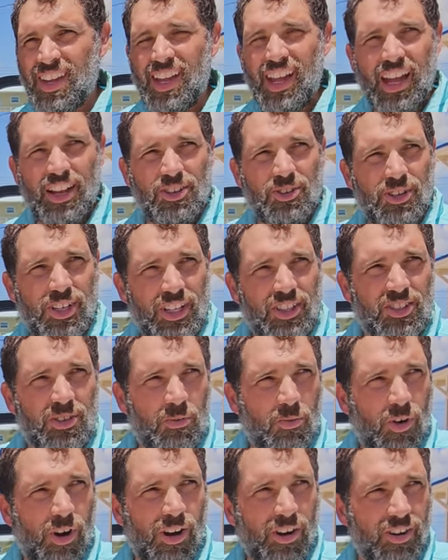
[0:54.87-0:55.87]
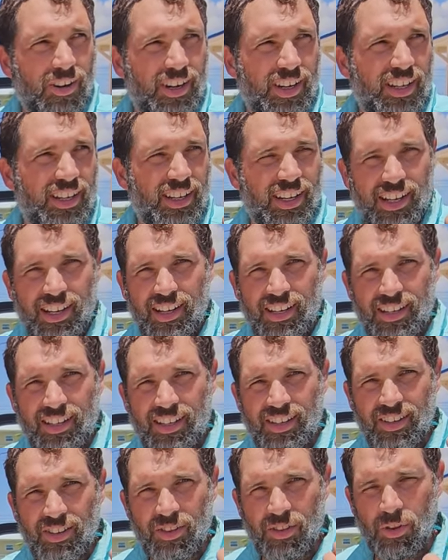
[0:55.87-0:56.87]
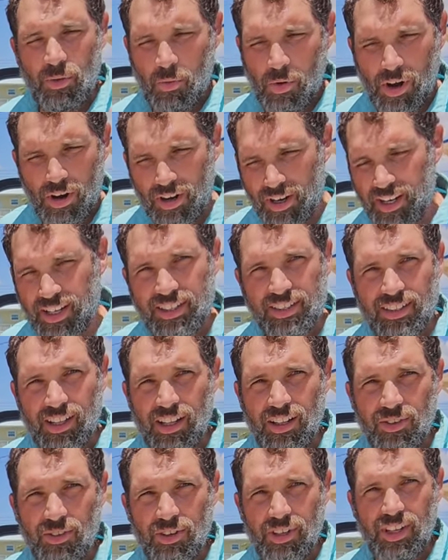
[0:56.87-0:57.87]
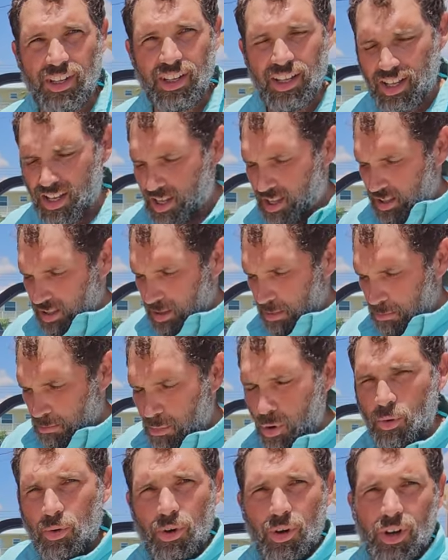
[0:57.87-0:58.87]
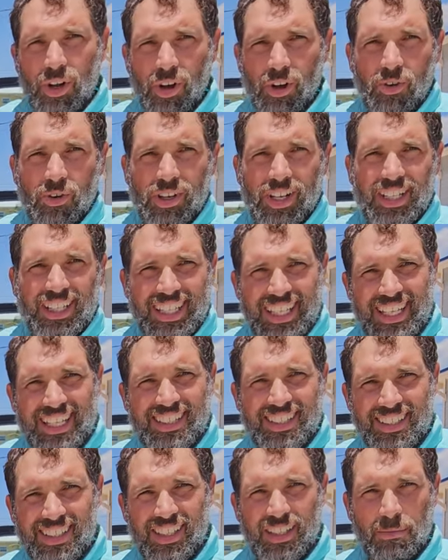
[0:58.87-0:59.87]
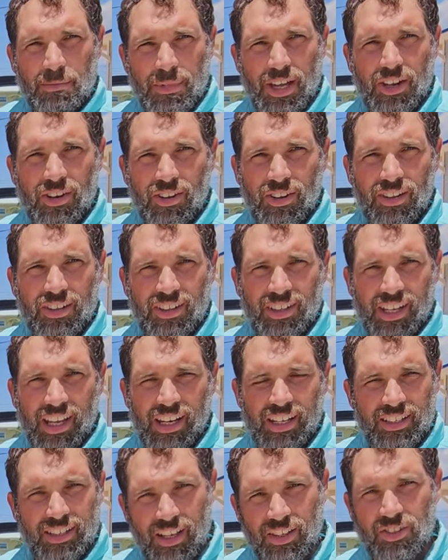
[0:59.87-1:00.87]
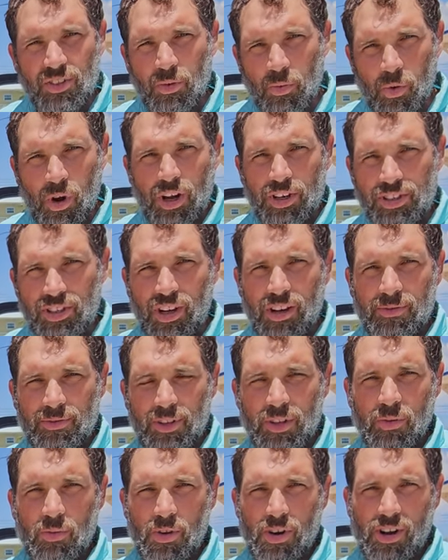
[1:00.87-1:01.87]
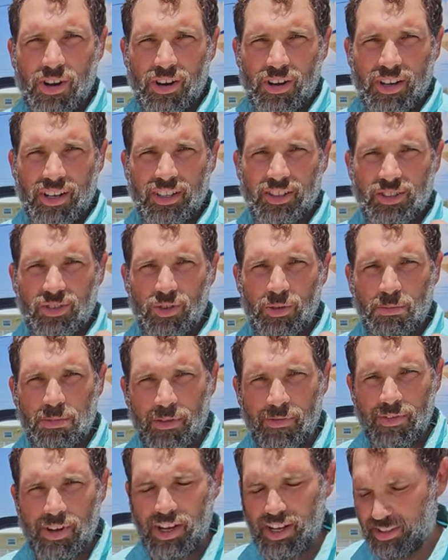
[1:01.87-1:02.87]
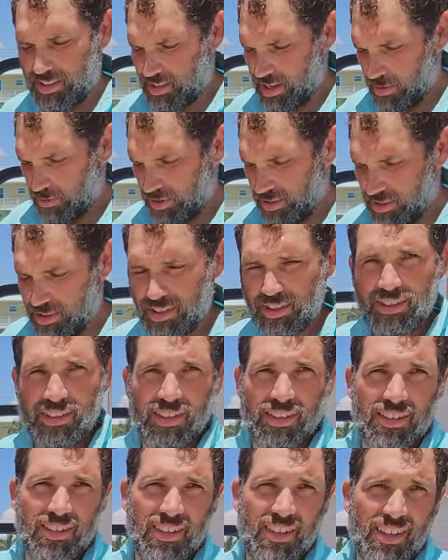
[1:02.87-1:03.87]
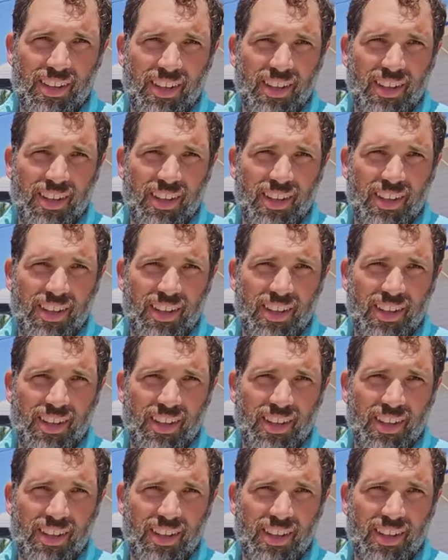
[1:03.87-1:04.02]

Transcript: and you get some water in it and the water gets diluted, the Motorkote clings to the metal and doesn't wash off in the water. And so it provides that resistance